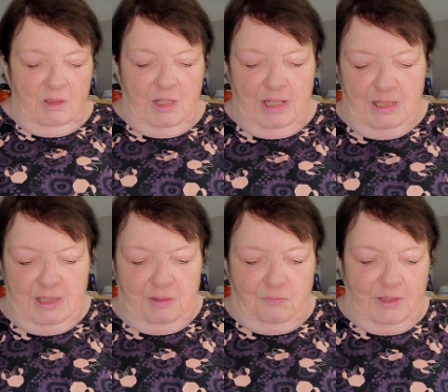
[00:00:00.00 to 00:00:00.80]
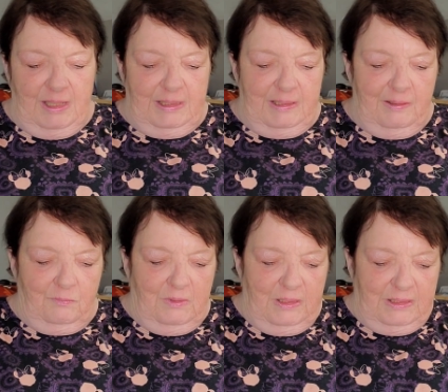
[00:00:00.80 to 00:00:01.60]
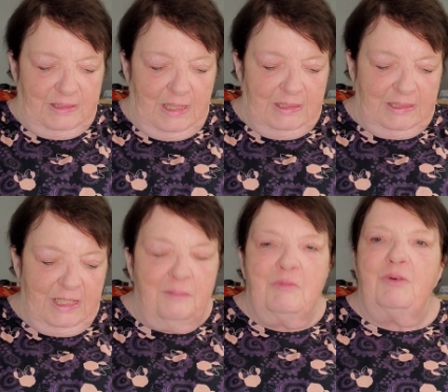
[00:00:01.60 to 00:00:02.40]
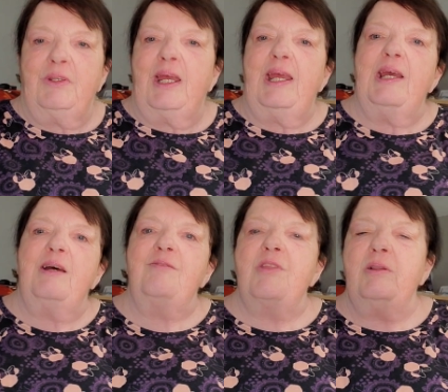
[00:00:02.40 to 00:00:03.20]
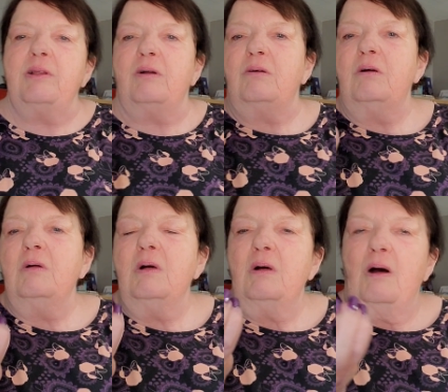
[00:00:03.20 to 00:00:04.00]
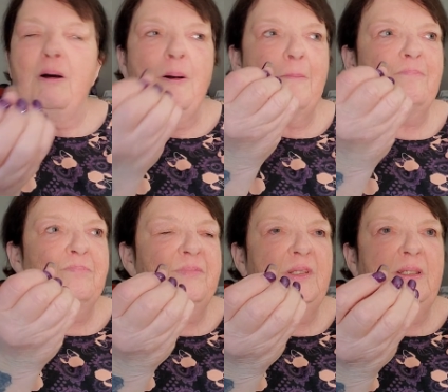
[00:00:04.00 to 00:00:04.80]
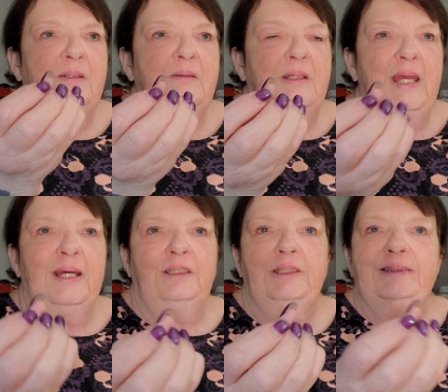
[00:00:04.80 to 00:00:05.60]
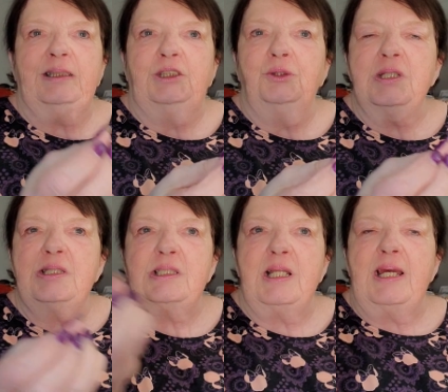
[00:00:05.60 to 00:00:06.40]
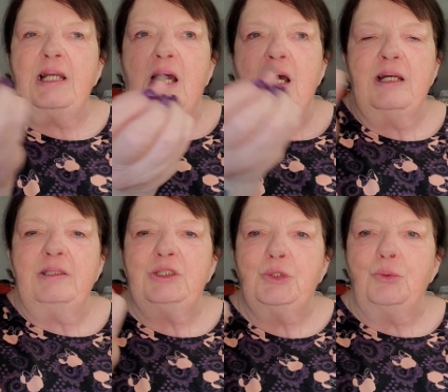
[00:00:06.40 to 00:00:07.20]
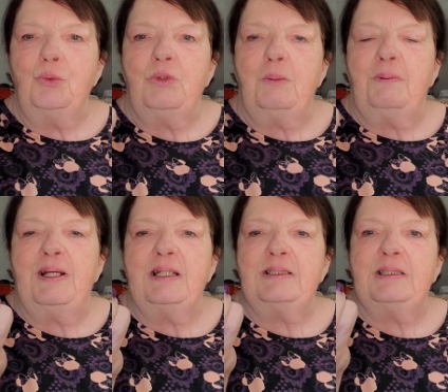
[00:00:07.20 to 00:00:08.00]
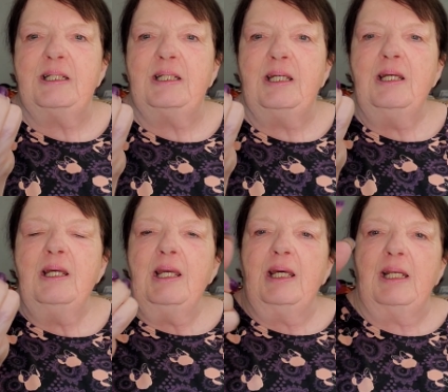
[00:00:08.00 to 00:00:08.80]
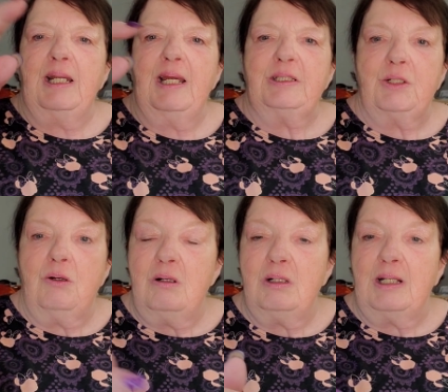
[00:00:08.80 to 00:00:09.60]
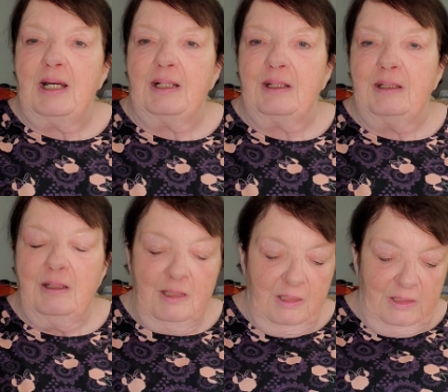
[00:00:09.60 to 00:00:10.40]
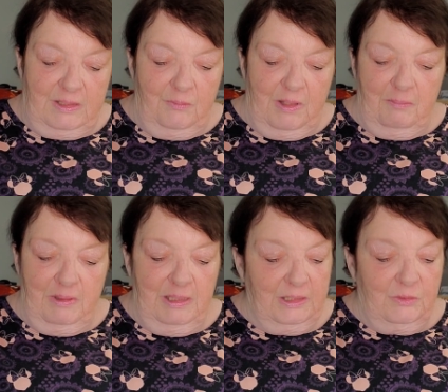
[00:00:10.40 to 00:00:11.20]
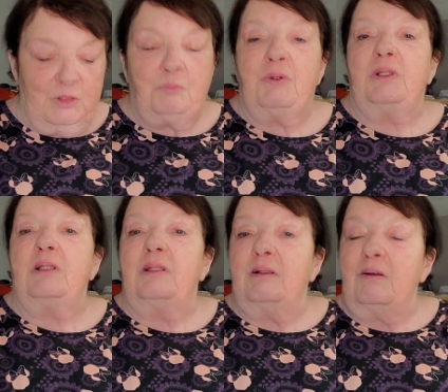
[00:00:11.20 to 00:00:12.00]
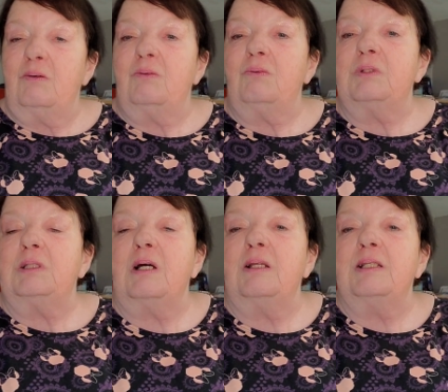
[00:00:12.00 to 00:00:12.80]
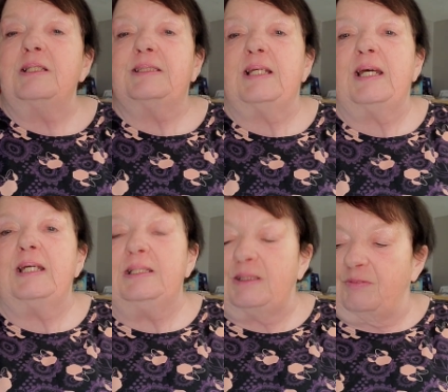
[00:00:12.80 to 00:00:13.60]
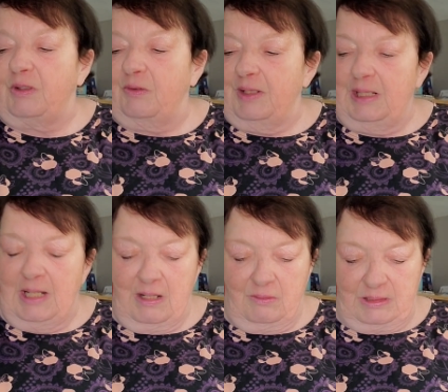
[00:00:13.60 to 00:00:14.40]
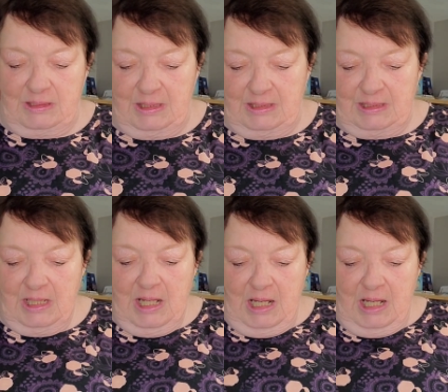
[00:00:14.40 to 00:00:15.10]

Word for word: And what I did was, on Temu, they have the little um, Catches that you can slide onto the plastic and it has a hook on it. So what I'm going to do is put those on the sides of the greenhouses